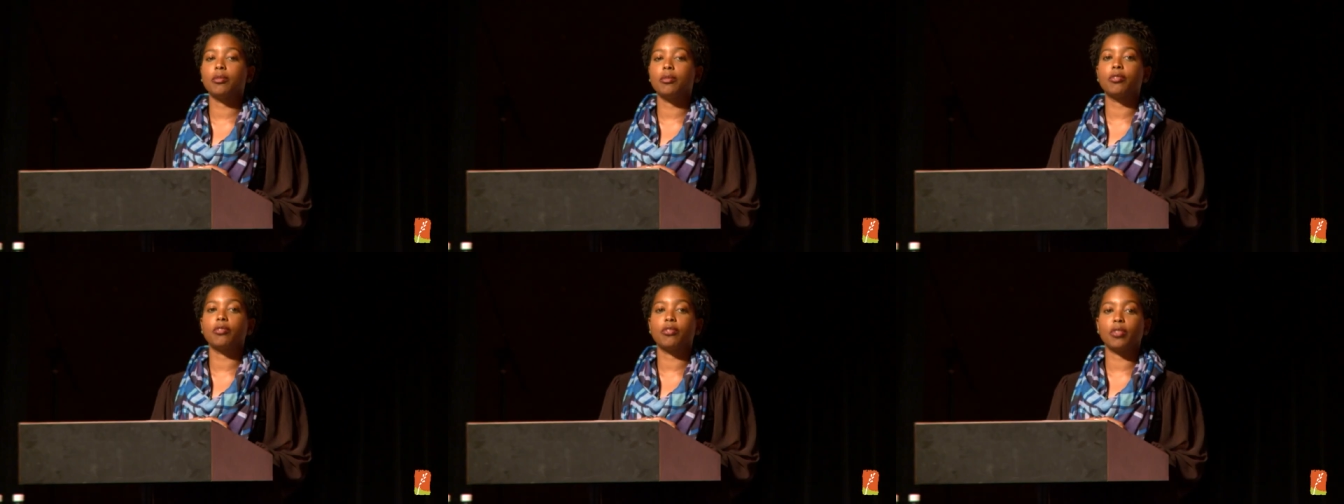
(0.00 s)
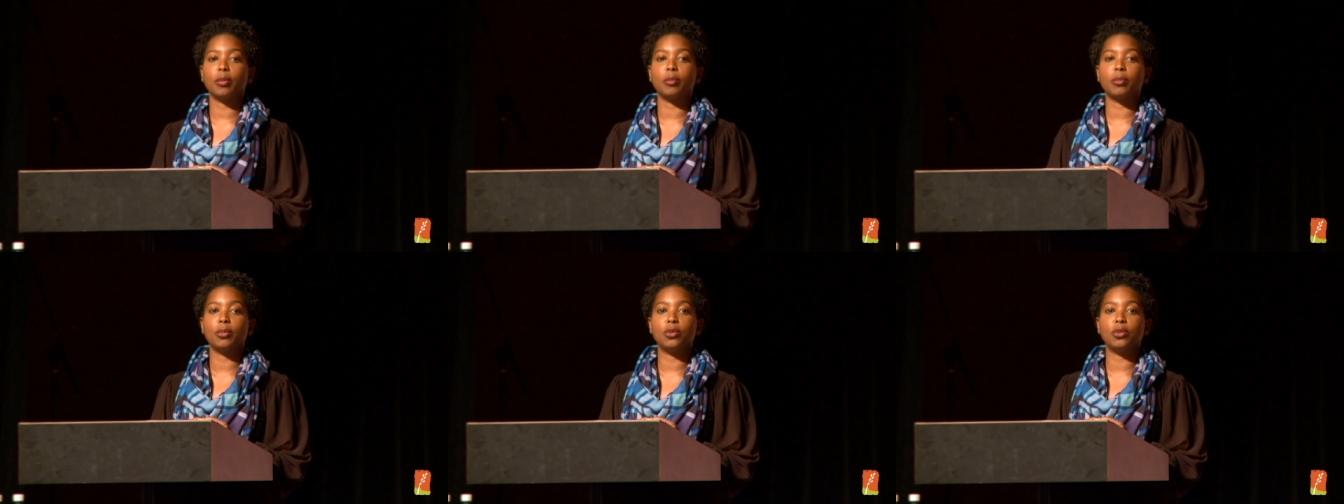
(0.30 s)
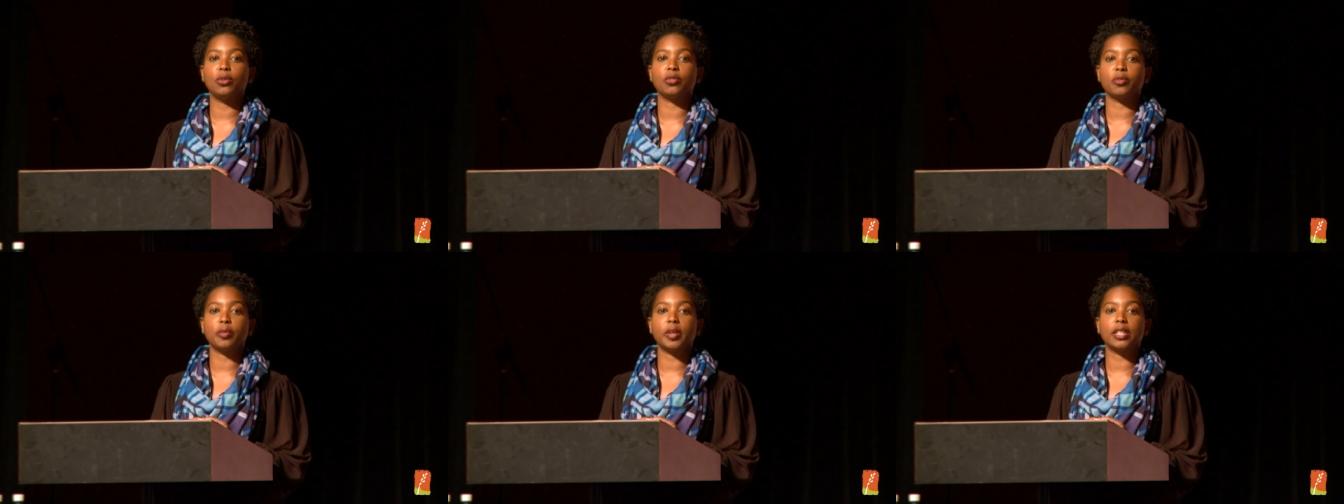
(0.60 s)
from
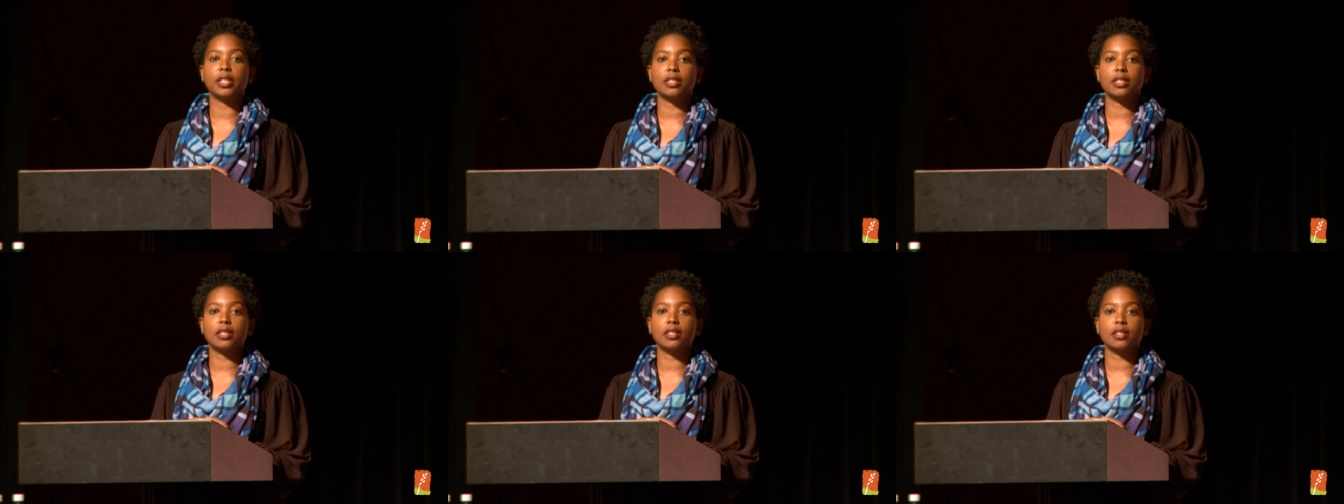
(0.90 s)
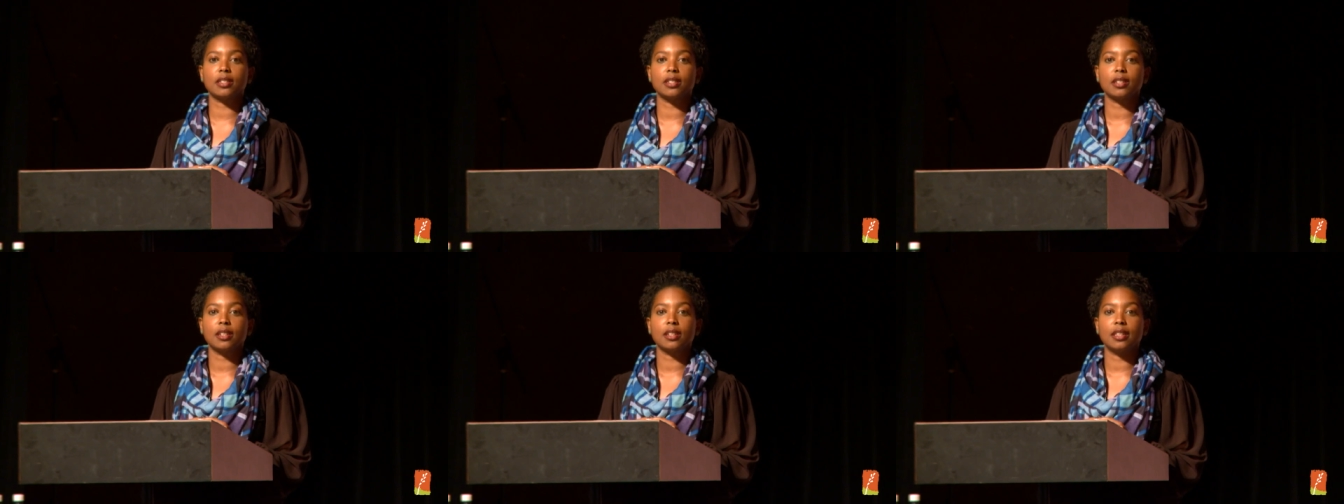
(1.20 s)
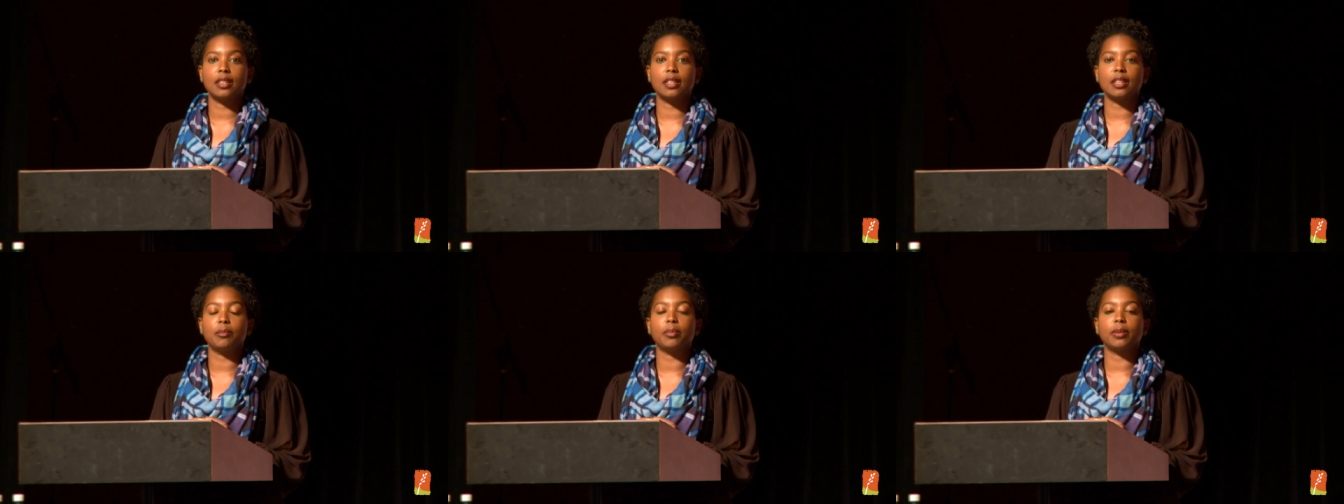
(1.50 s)
movements
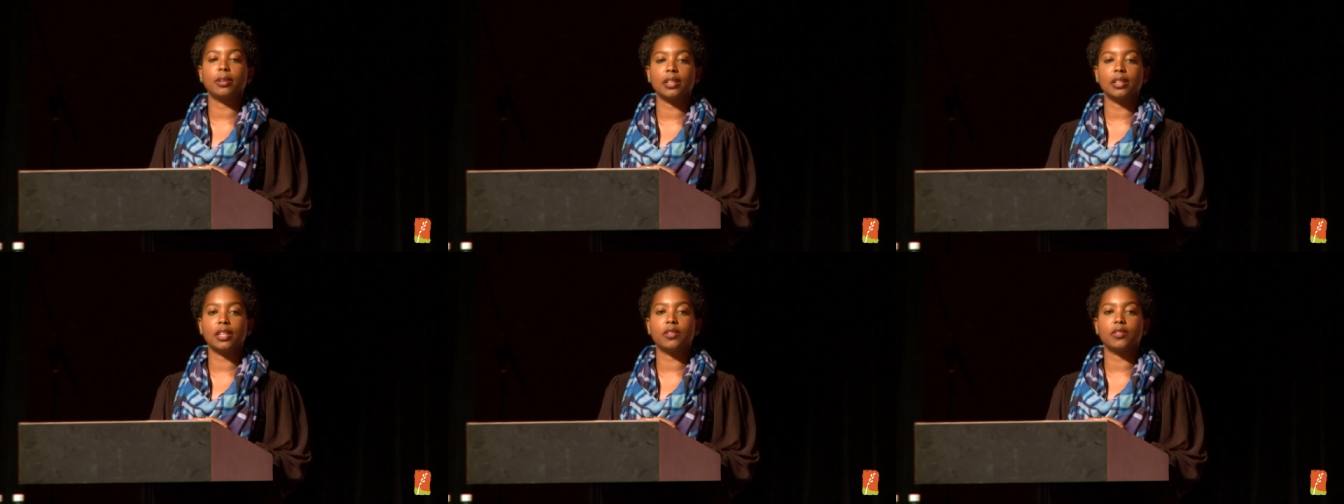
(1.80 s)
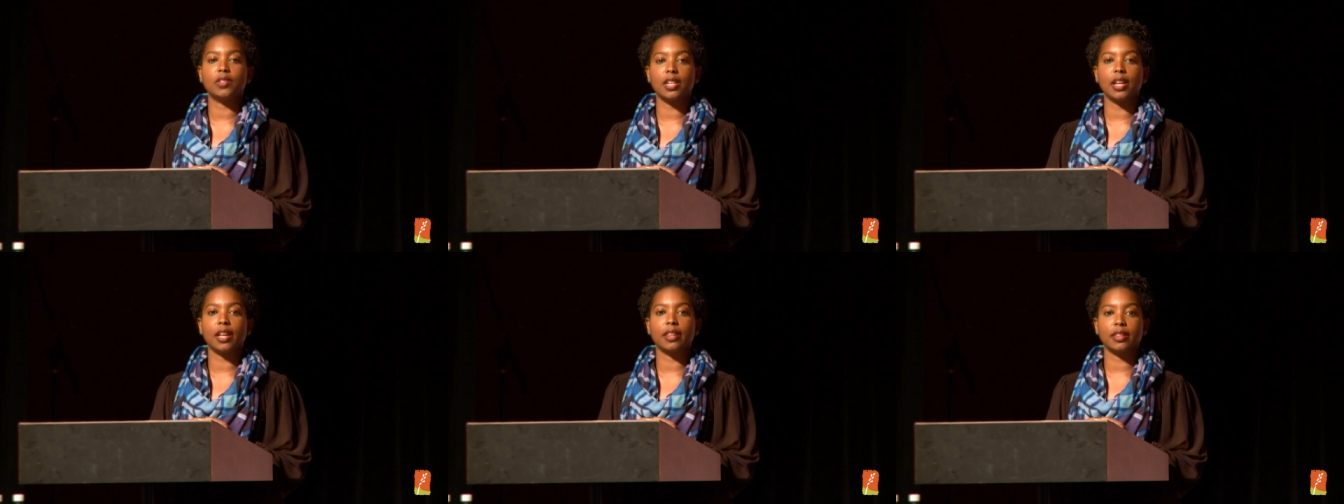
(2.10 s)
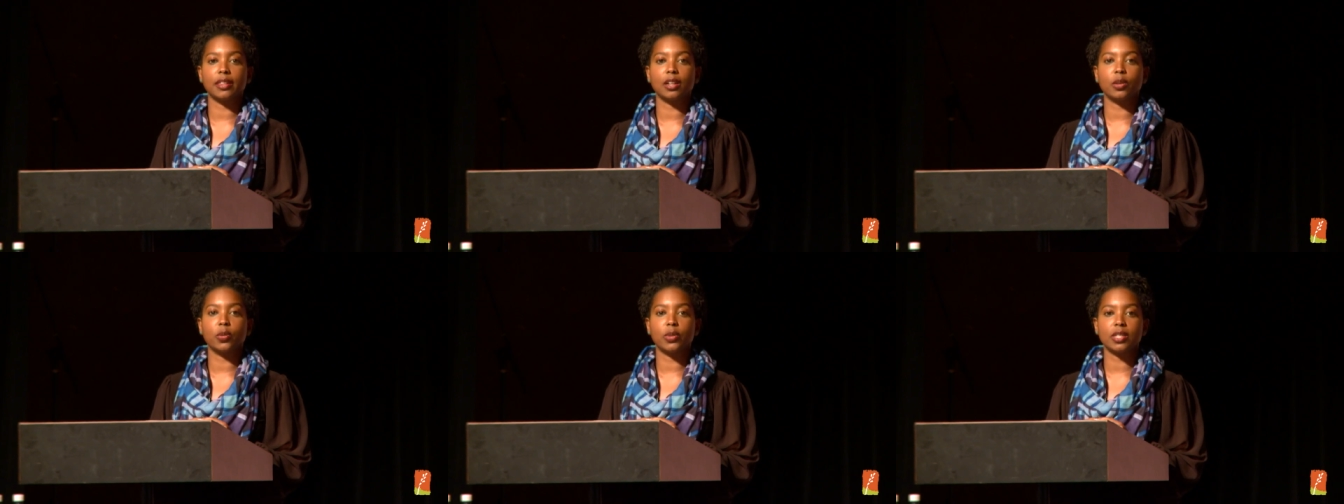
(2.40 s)
that believed
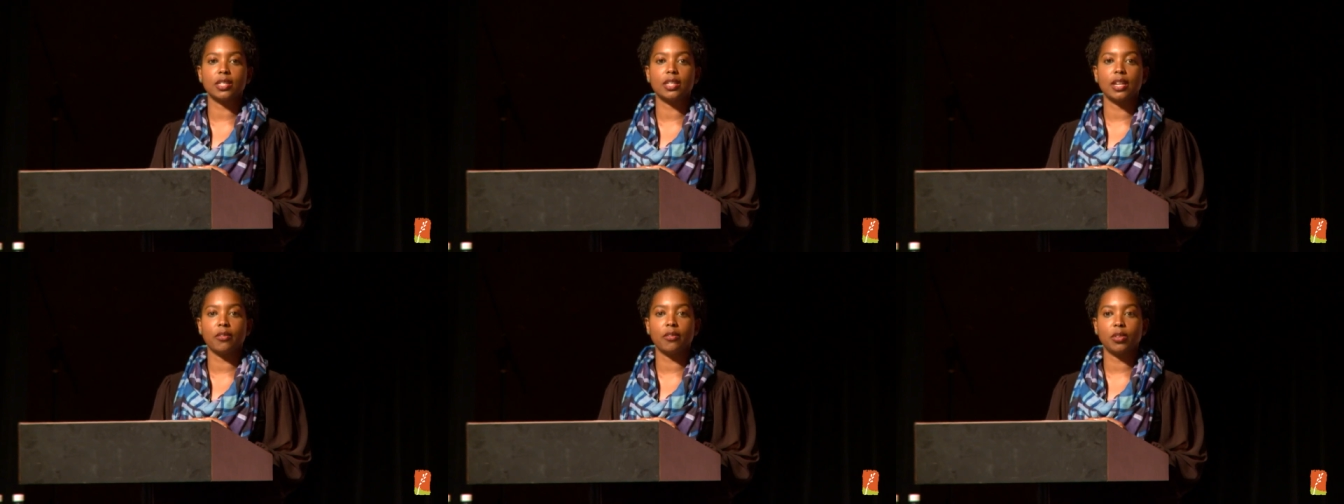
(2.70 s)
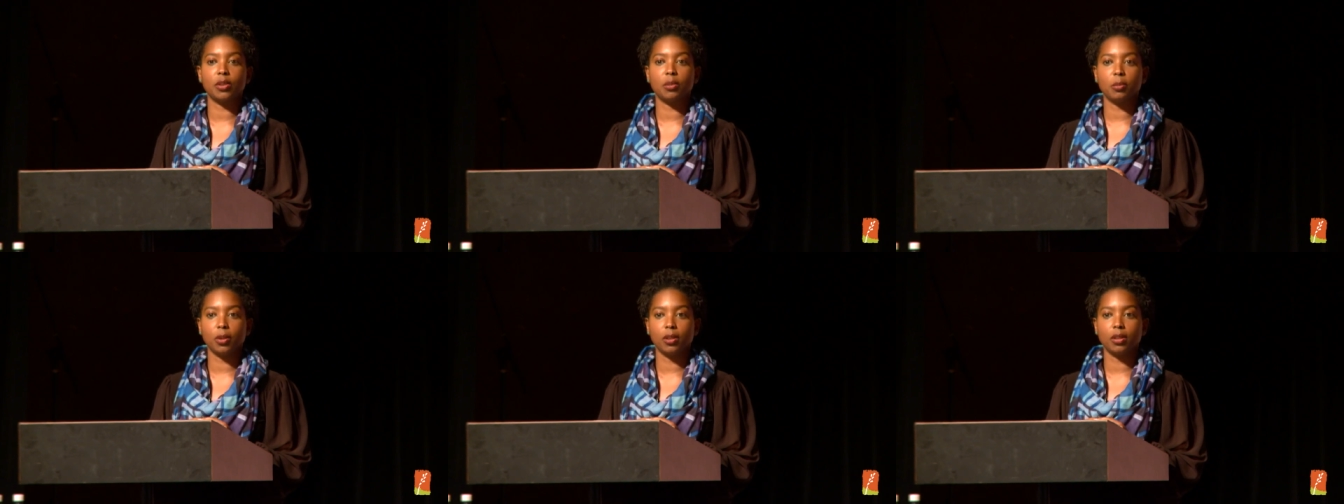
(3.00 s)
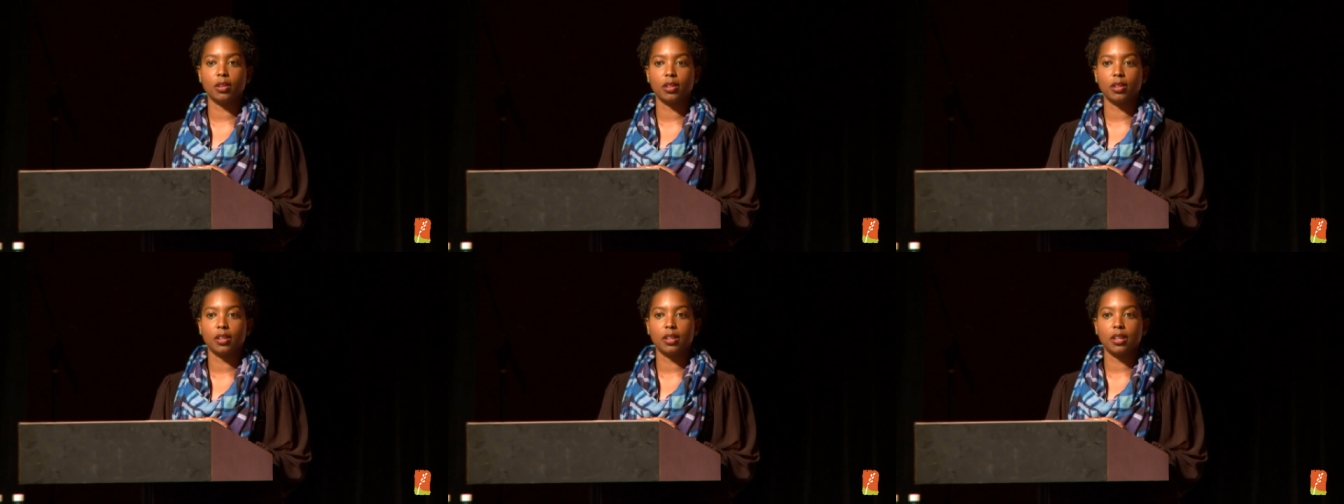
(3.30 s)
nothing was inevitable.